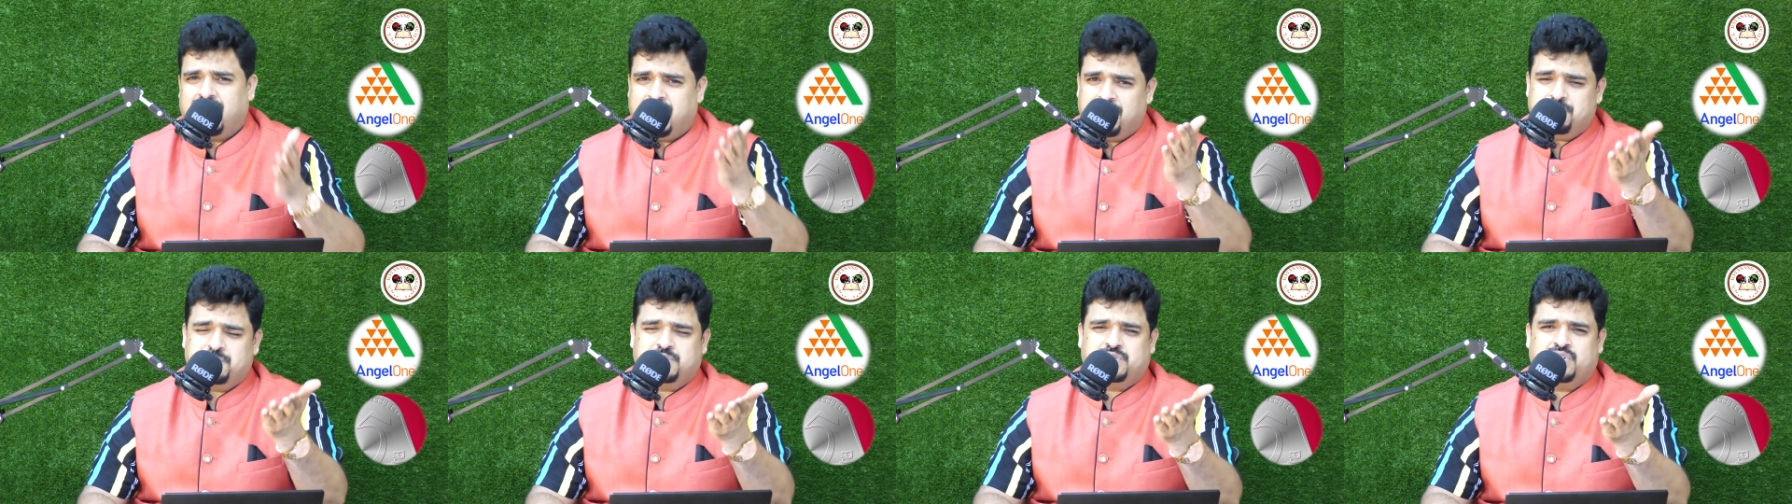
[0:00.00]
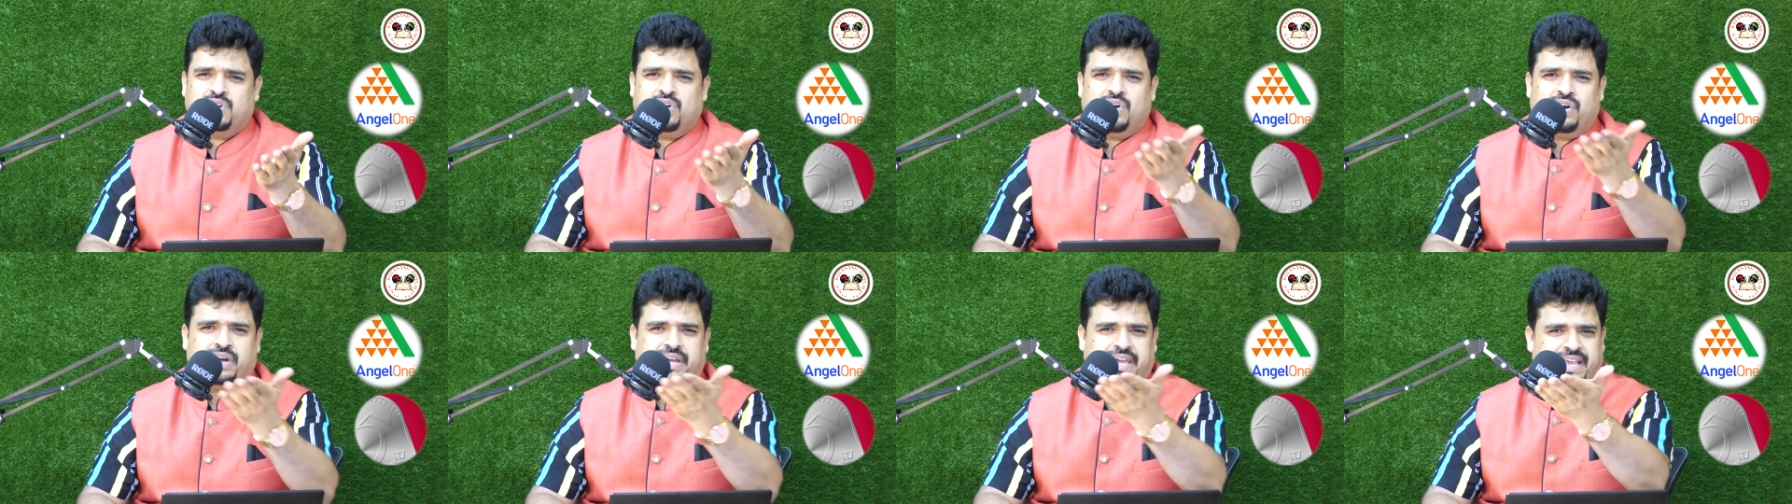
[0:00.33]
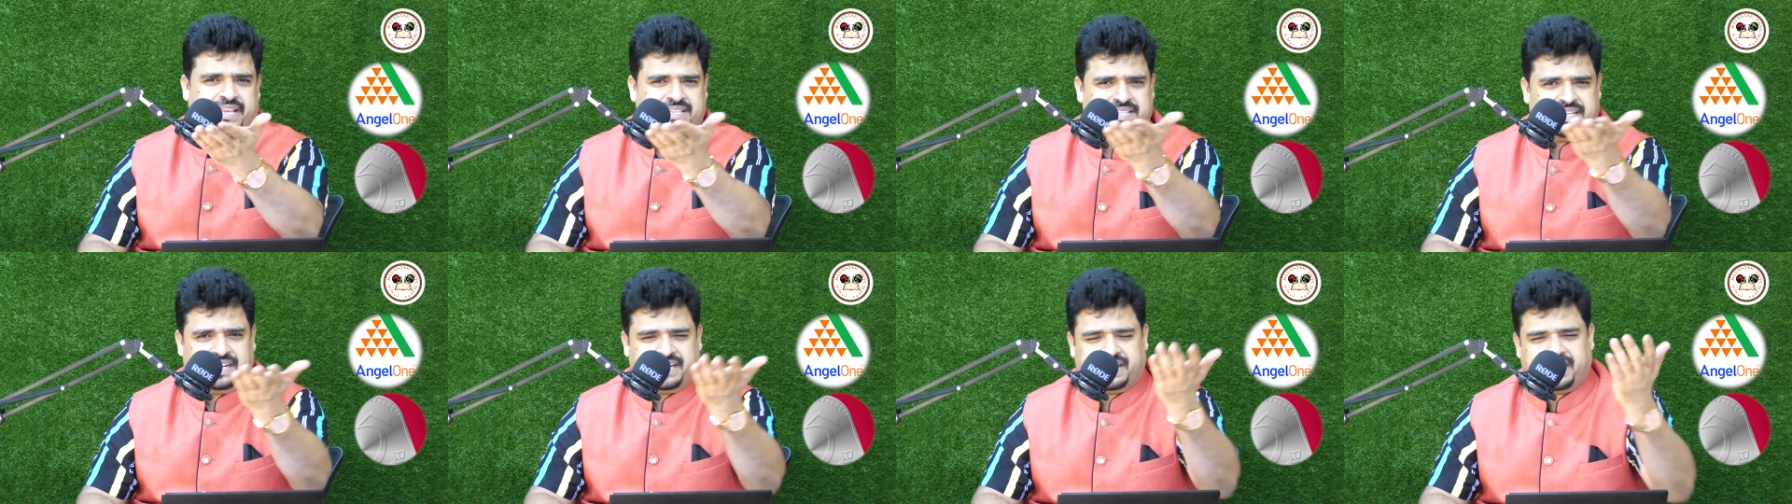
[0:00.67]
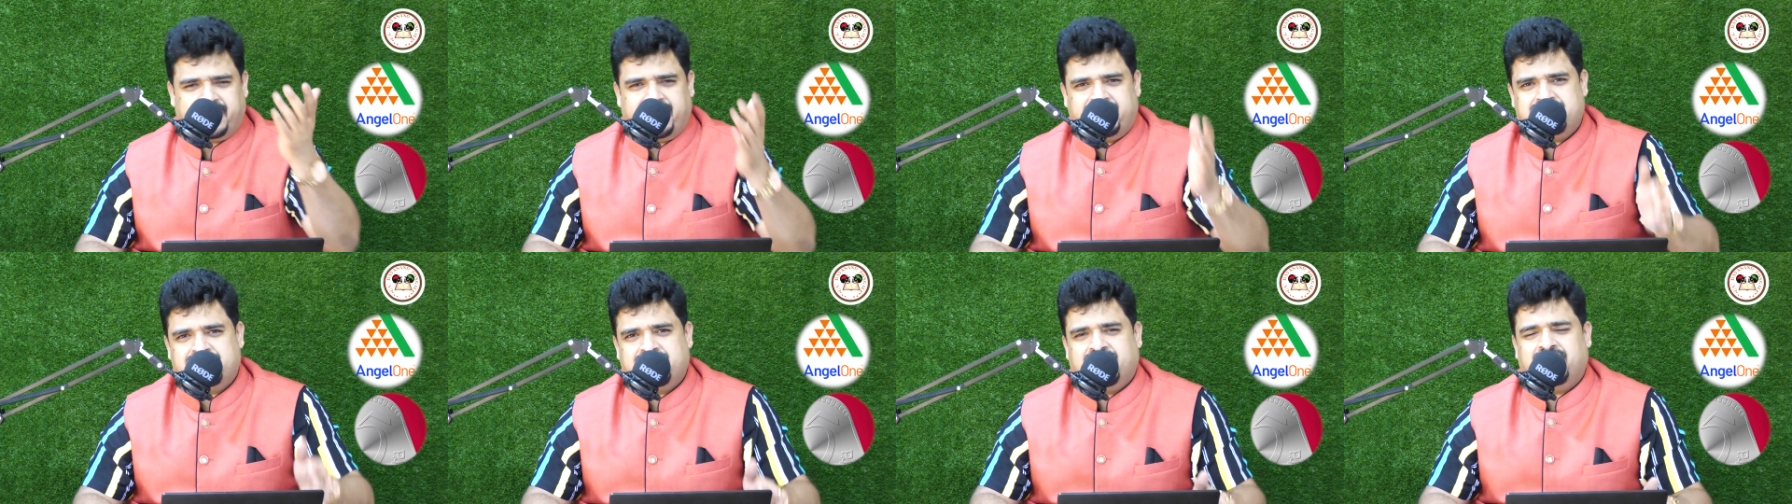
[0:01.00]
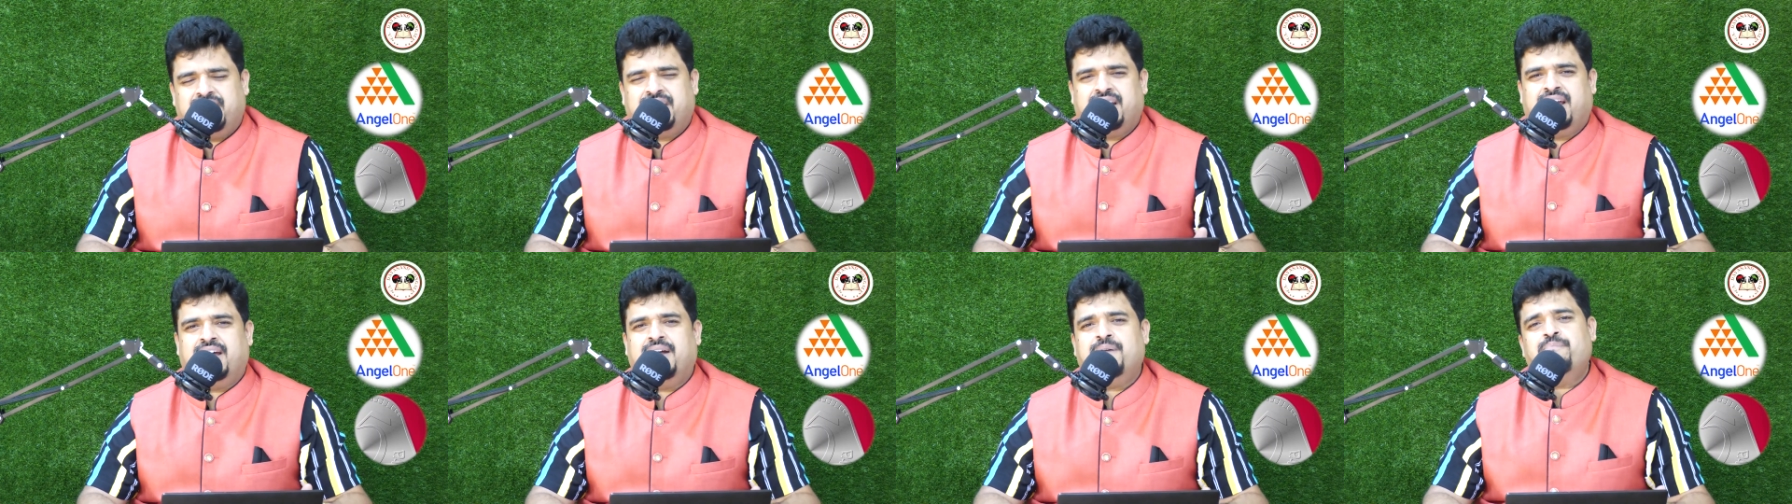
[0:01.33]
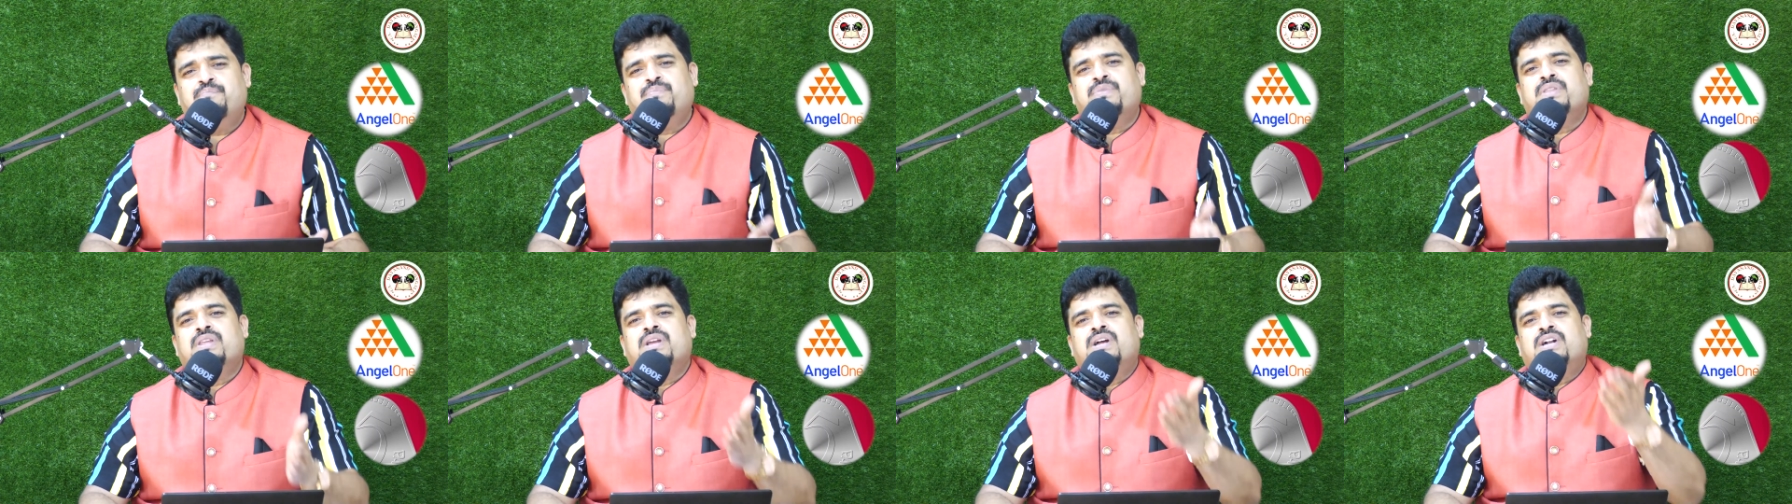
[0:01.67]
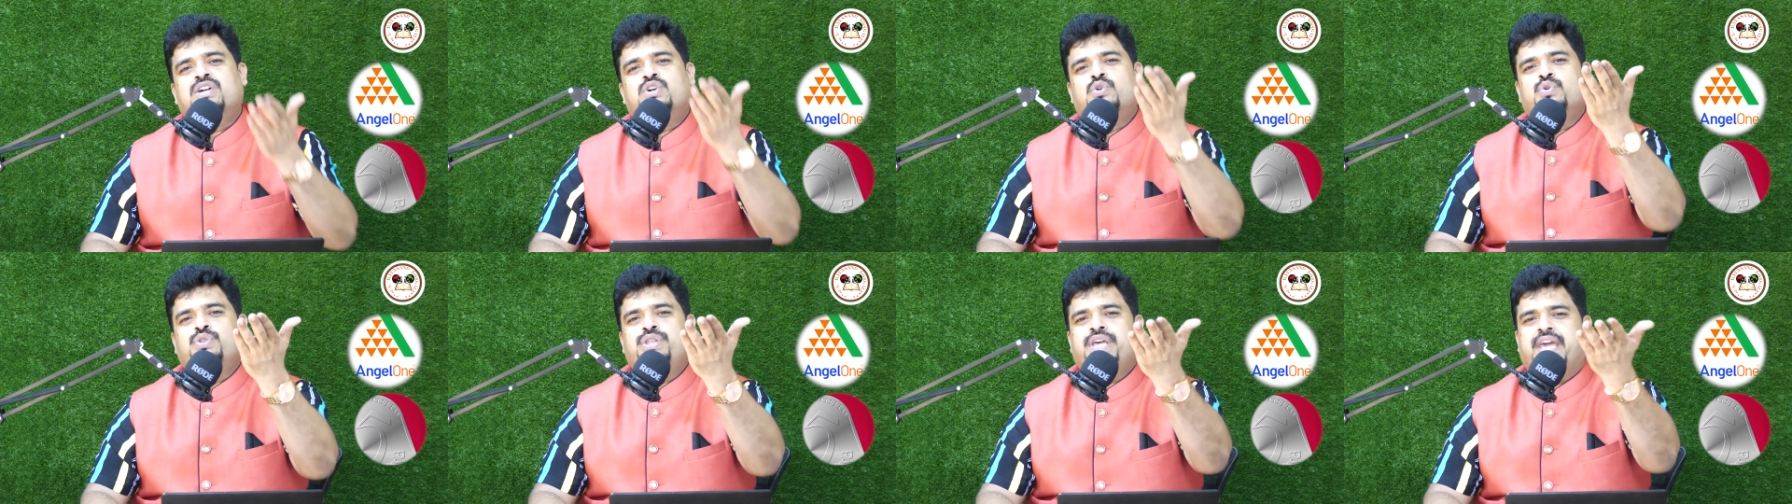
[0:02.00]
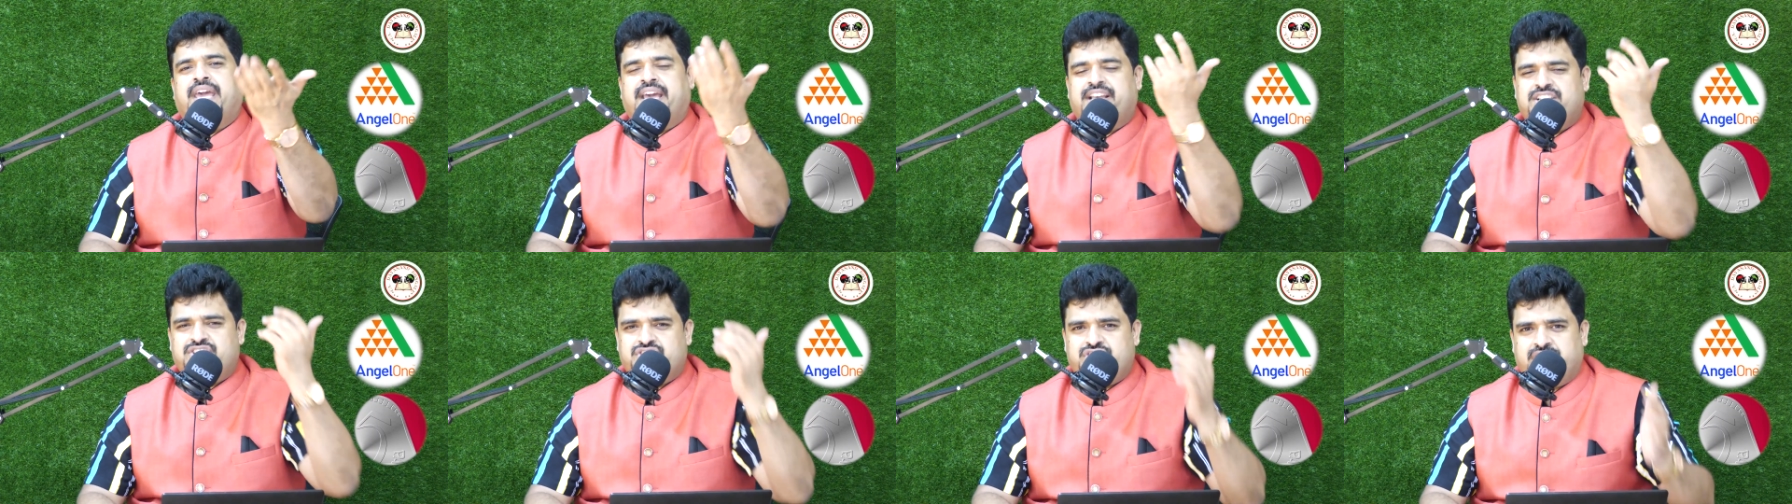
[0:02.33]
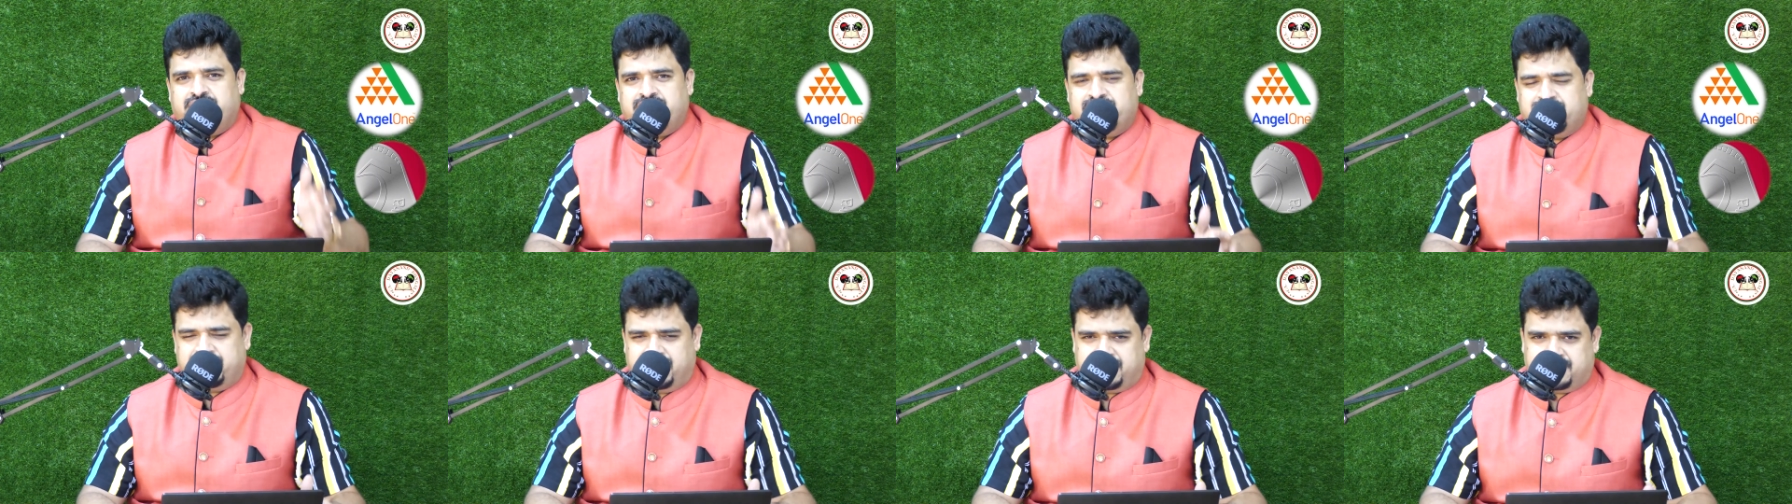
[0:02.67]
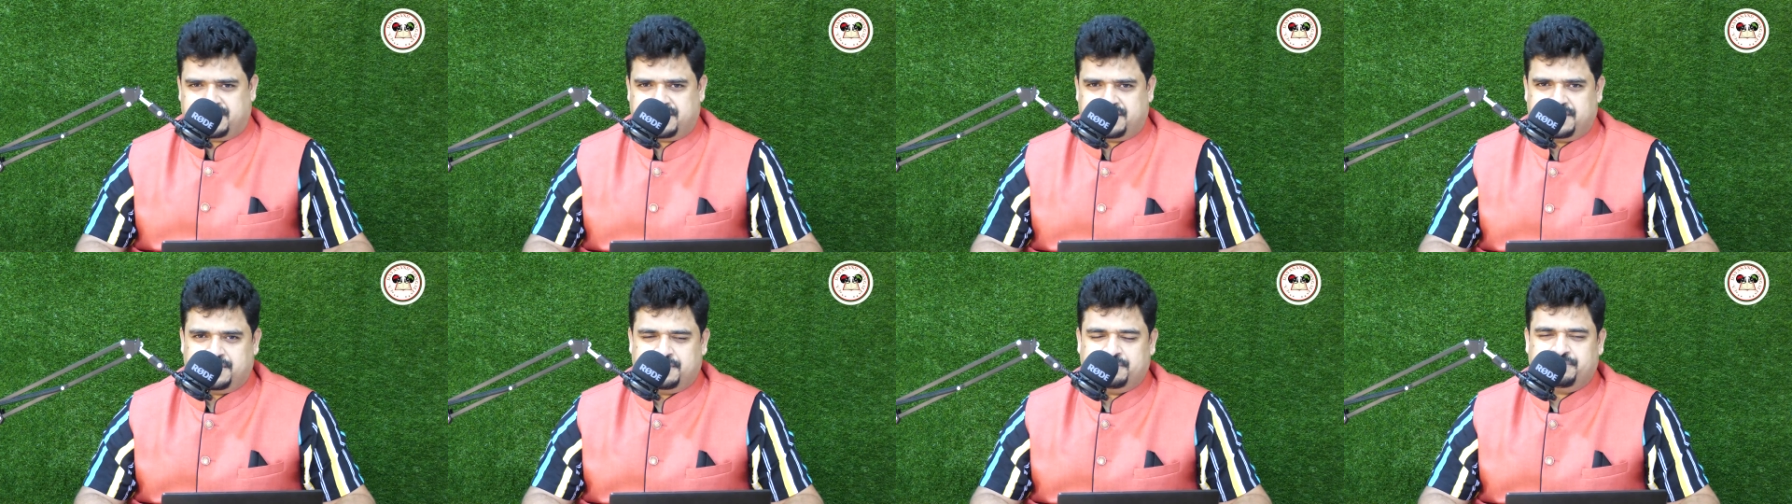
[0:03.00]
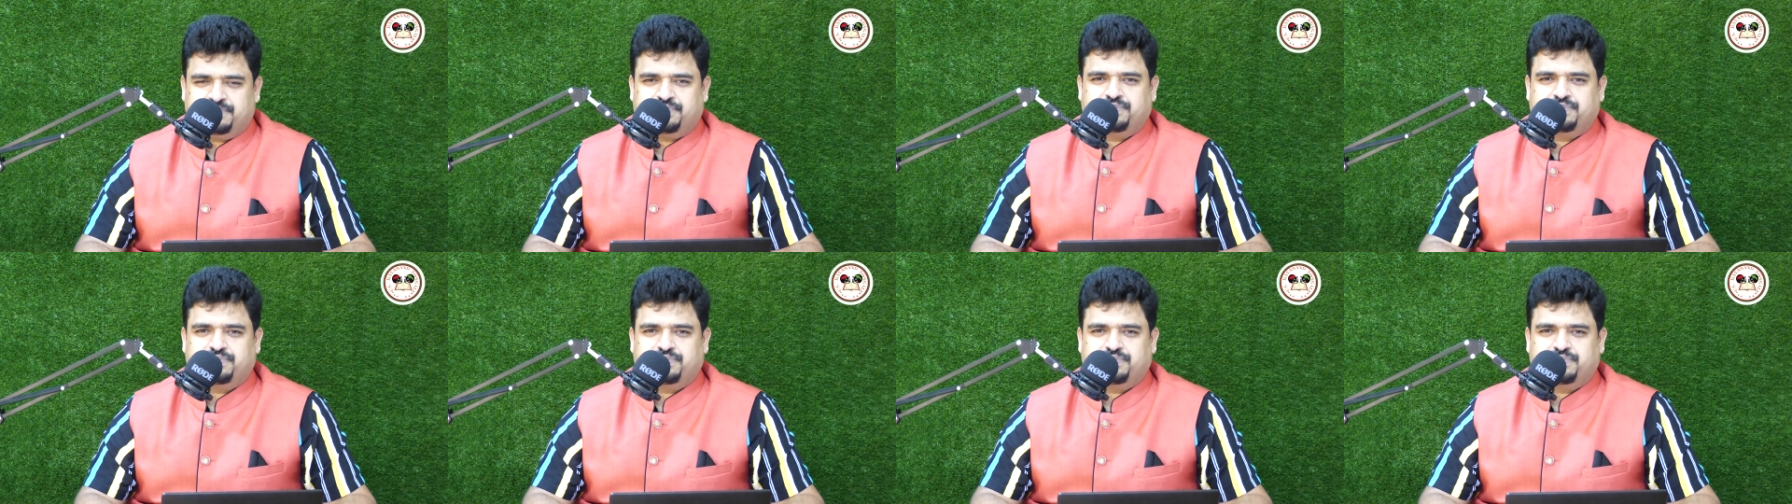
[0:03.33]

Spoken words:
Upstock, etc. to the exchanges.